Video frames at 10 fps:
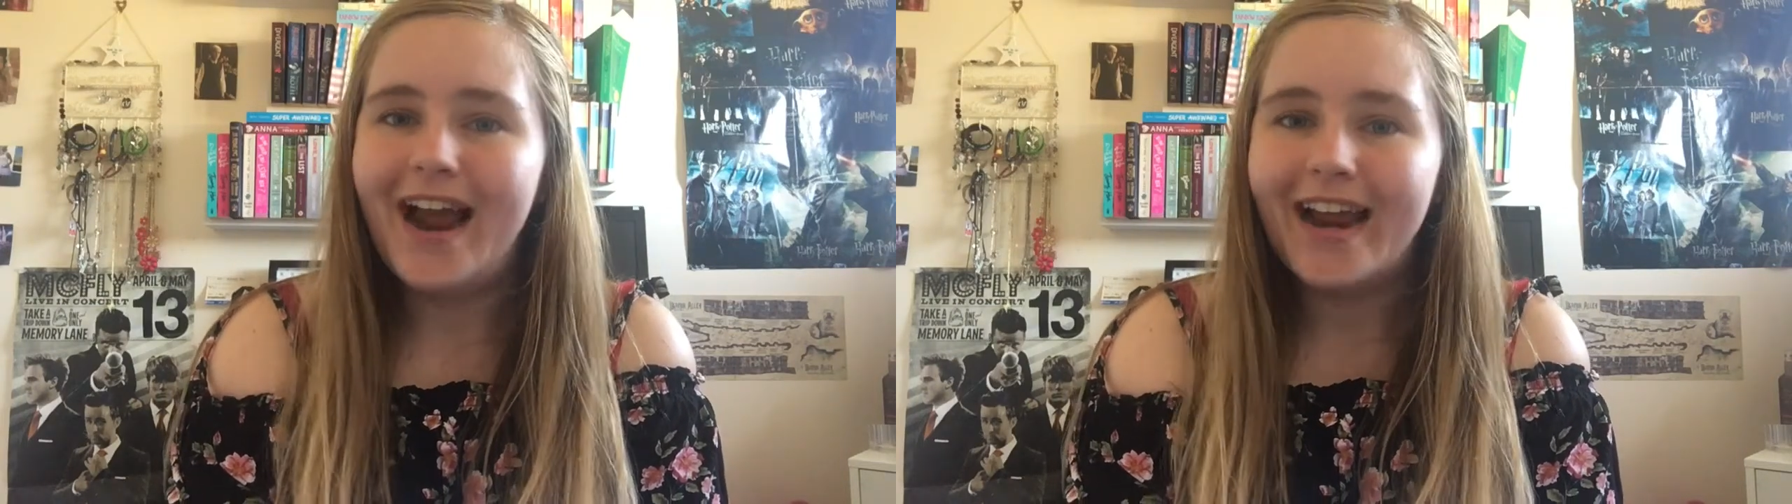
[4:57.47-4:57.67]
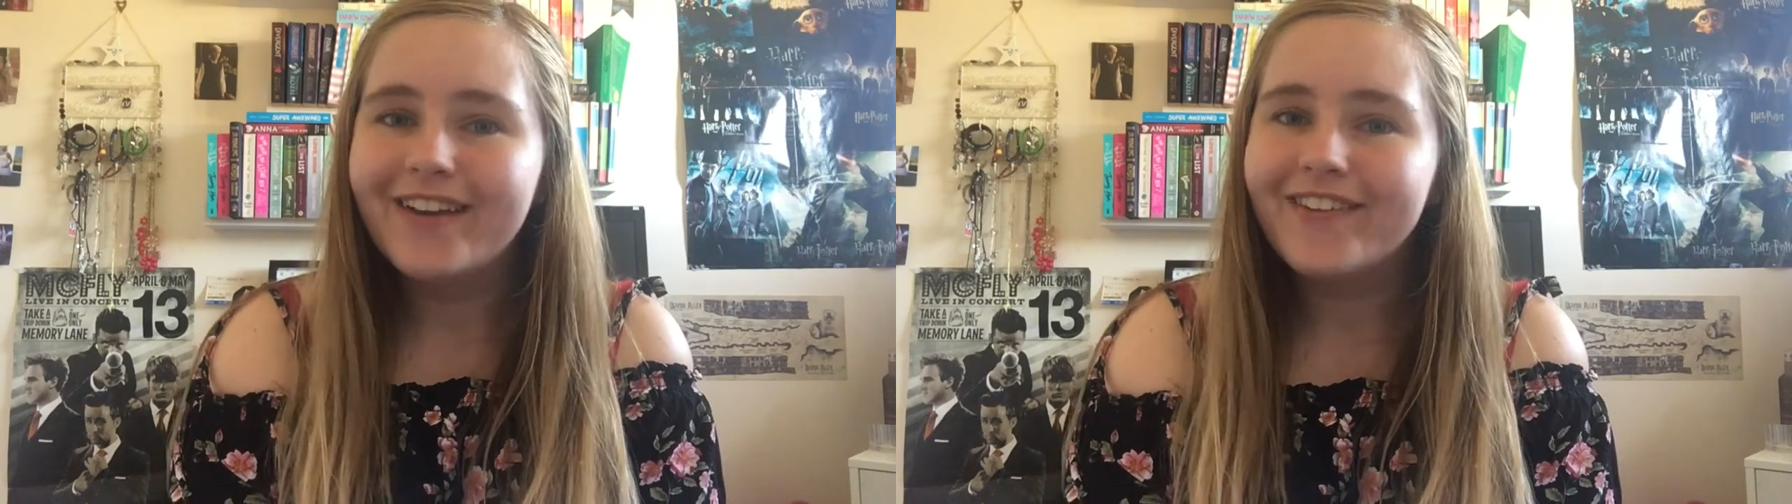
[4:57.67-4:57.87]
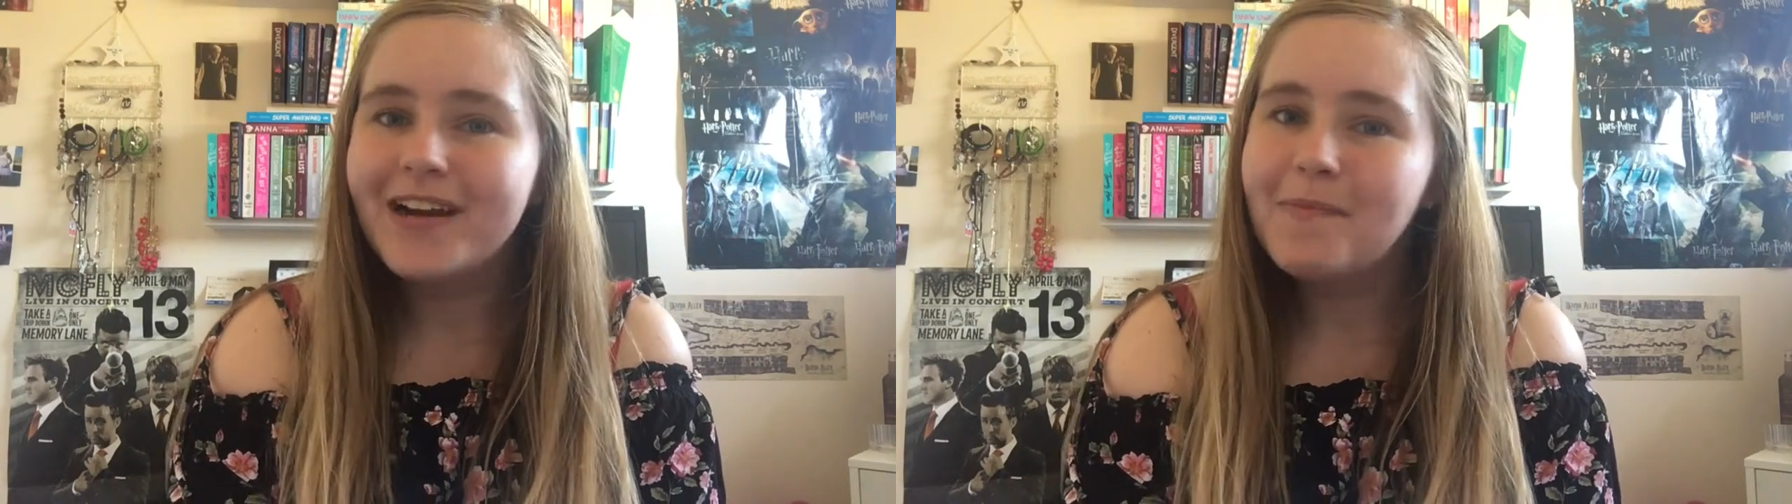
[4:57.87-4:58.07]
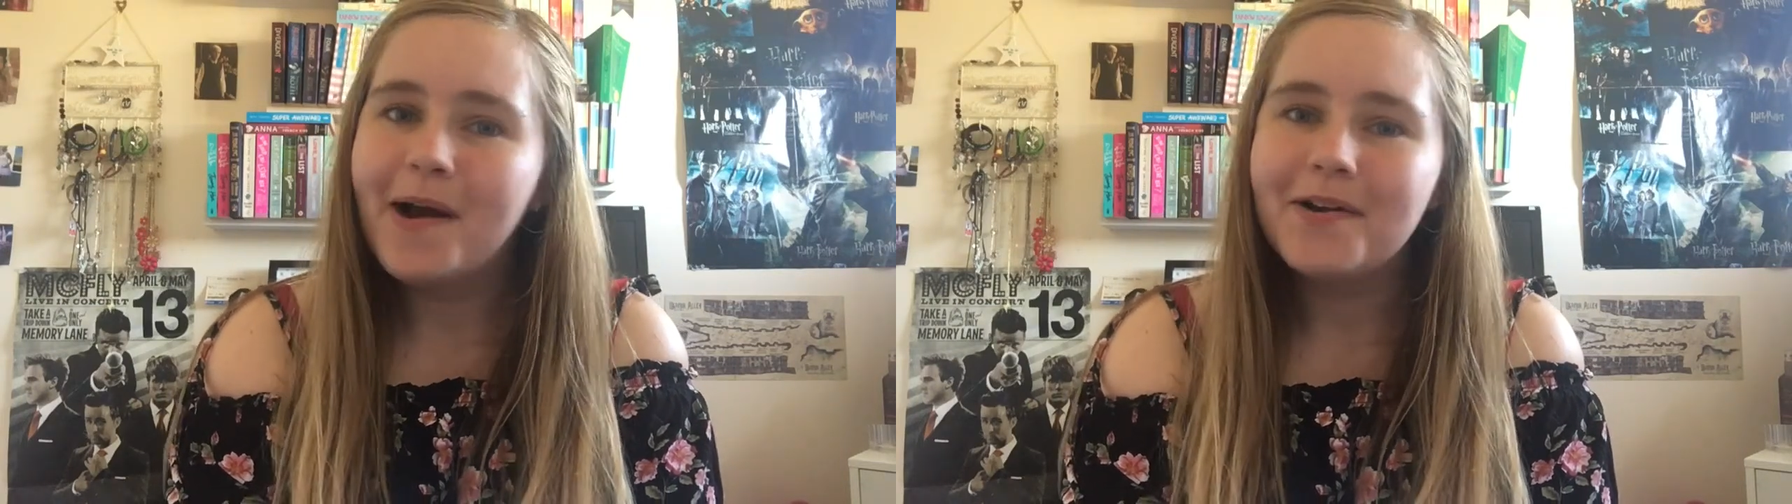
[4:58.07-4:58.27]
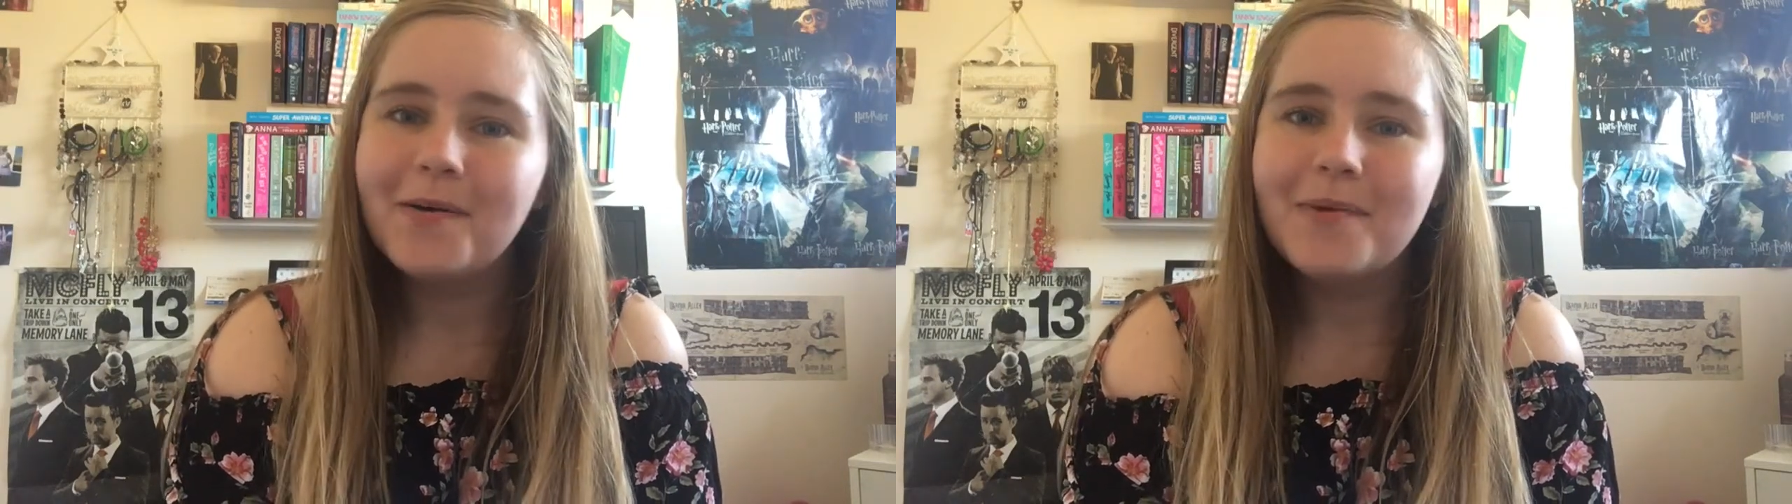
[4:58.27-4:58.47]
angry
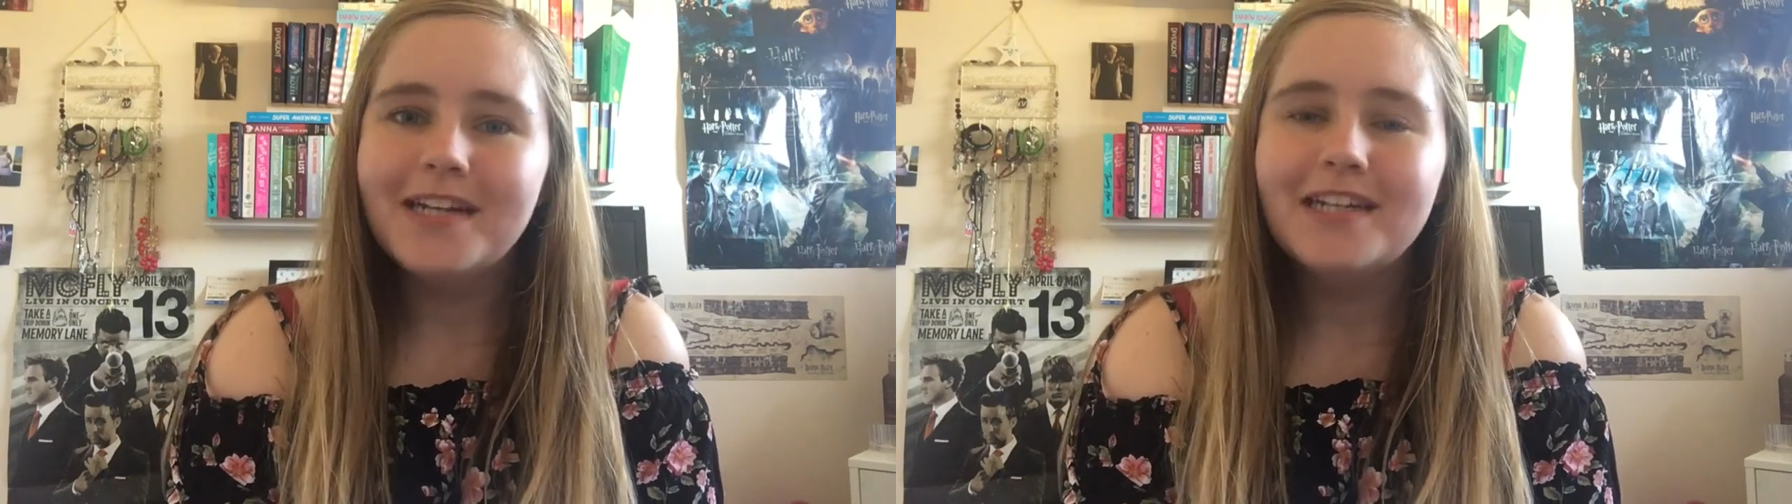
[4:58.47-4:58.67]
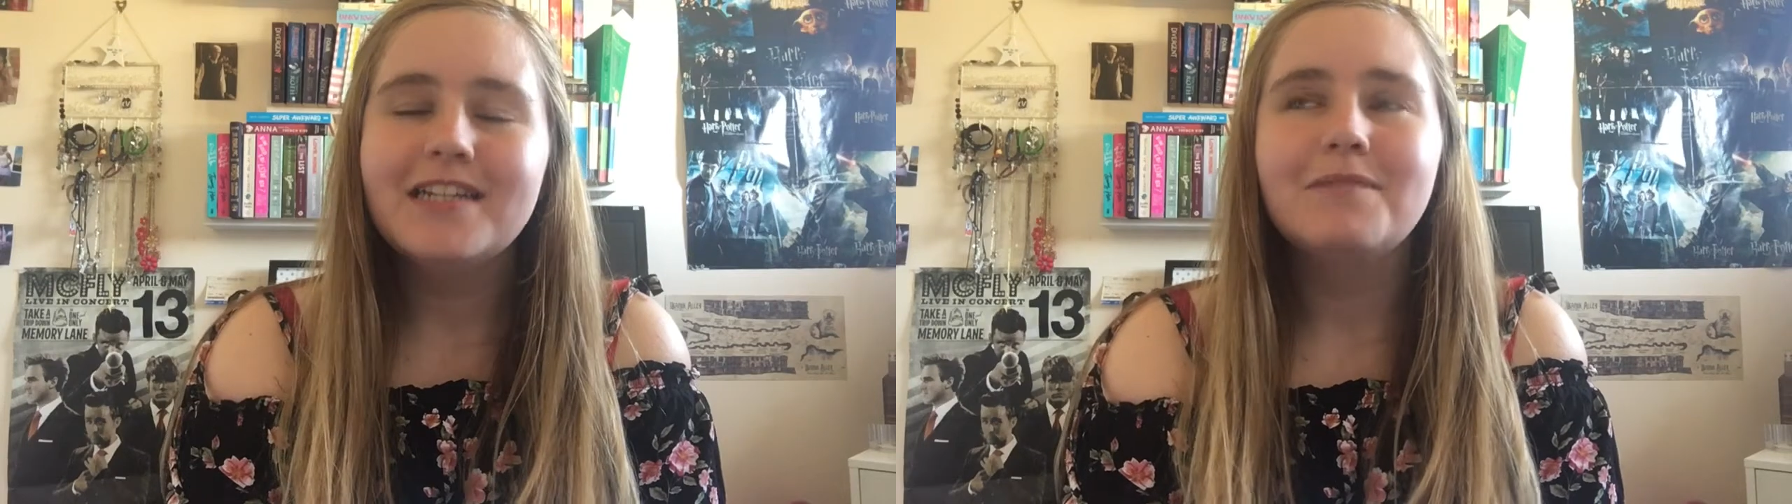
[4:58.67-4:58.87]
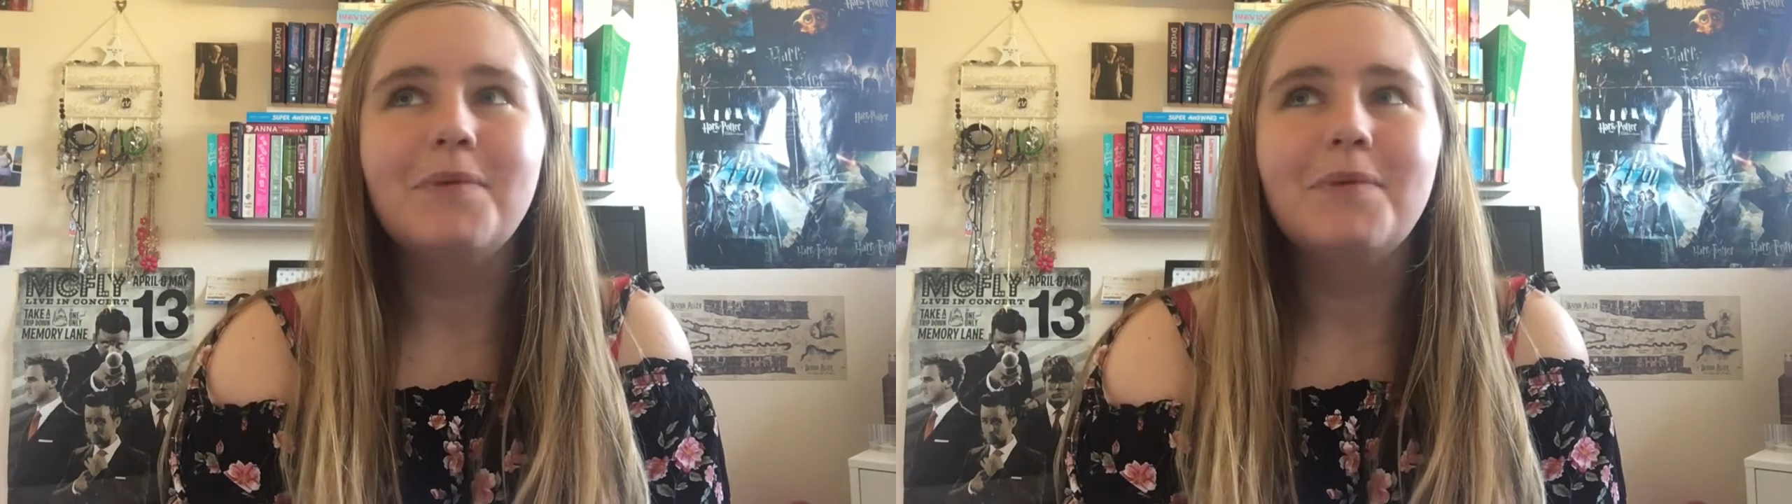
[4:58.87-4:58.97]
about your opinions,